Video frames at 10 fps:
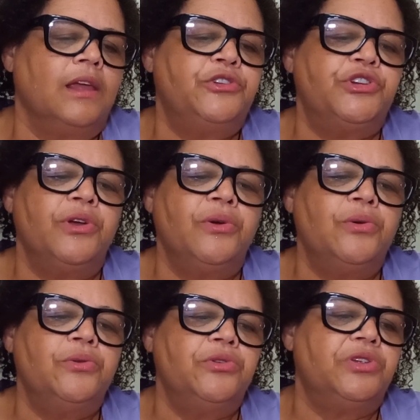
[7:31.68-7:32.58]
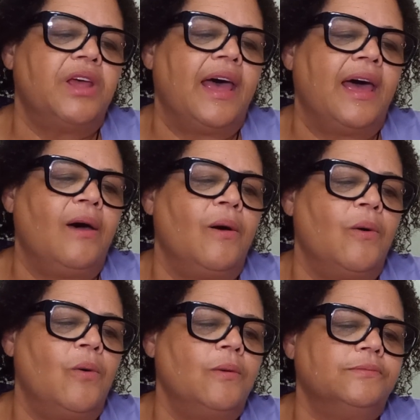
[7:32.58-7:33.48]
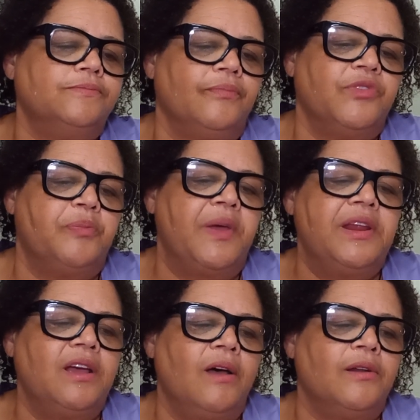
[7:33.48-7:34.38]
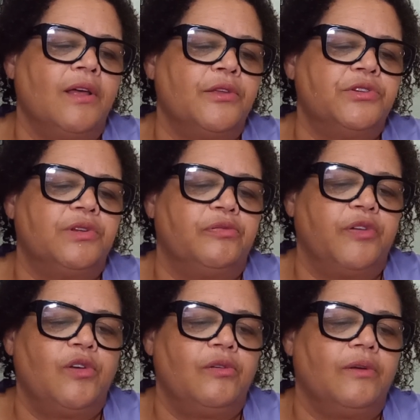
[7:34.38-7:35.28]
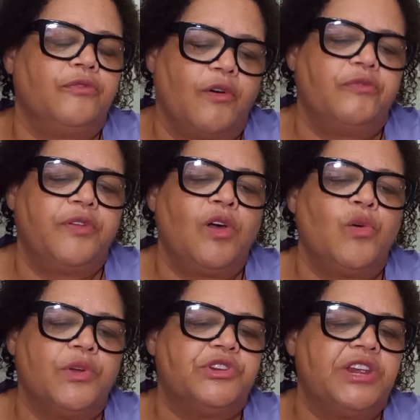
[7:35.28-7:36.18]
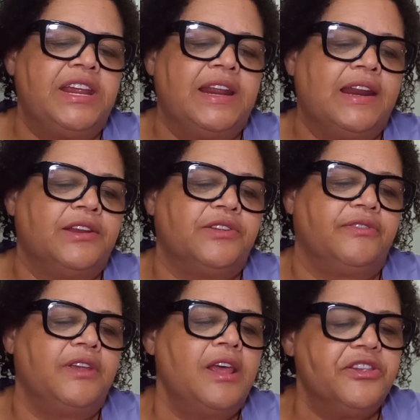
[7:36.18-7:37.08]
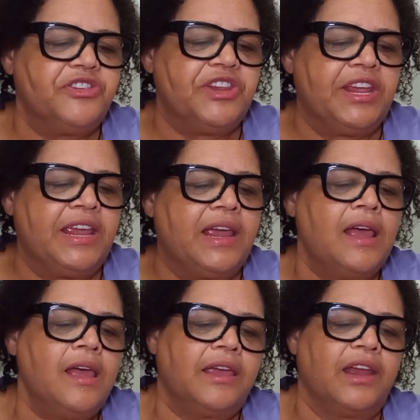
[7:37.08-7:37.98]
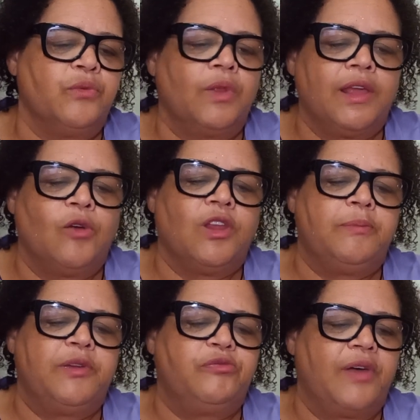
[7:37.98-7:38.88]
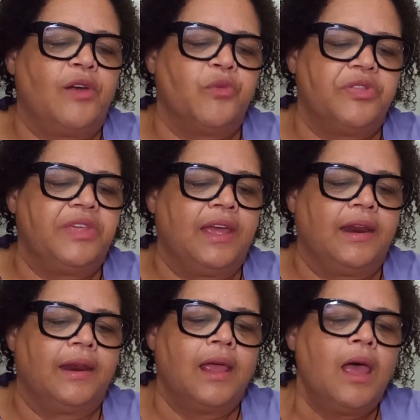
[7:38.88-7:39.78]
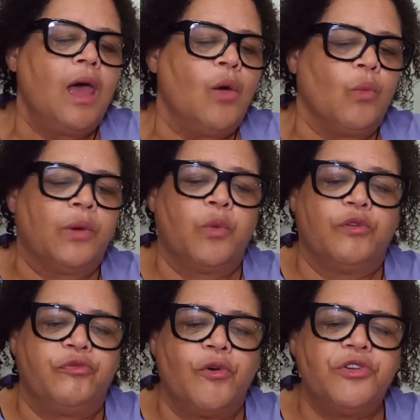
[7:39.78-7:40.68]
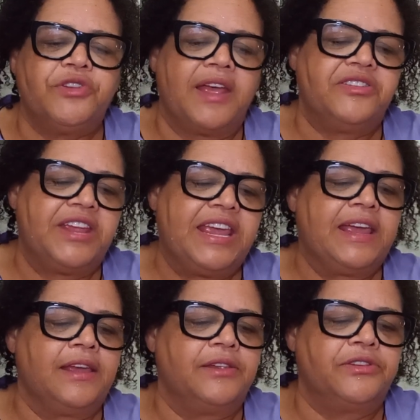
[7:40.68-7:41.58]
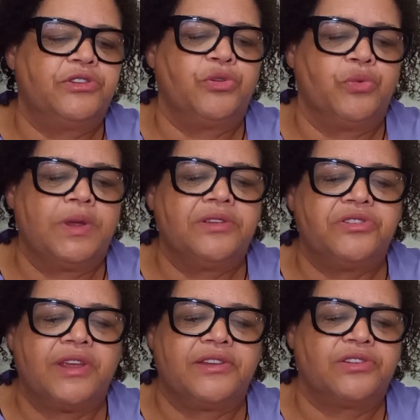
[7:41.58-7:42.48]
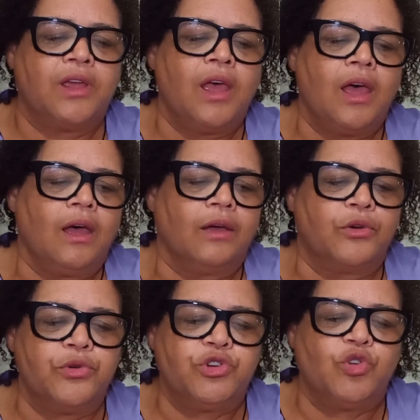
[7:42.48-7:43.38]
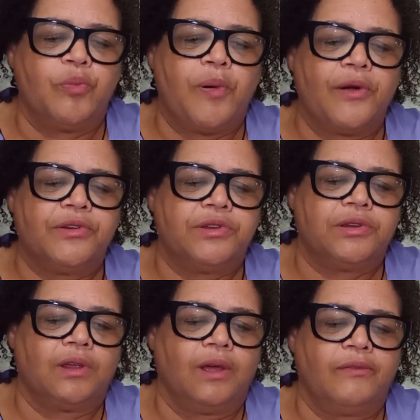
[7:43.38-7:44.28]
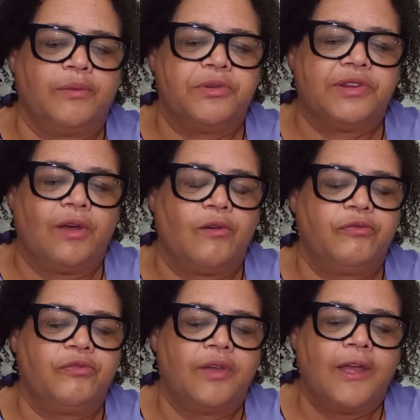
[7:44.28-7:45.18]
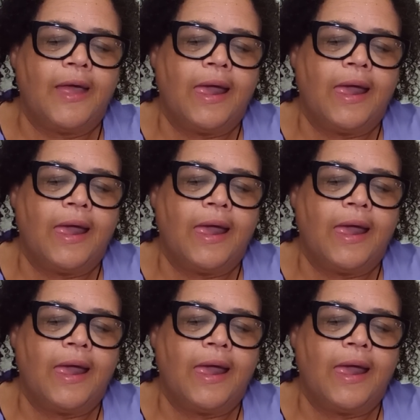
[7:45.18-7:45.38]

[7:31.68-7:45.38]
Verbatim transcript: it shows how depending on others to fill, fulfill which he needed to see can really only be found within. When we're forced as he is to reassess crucial parts of himself,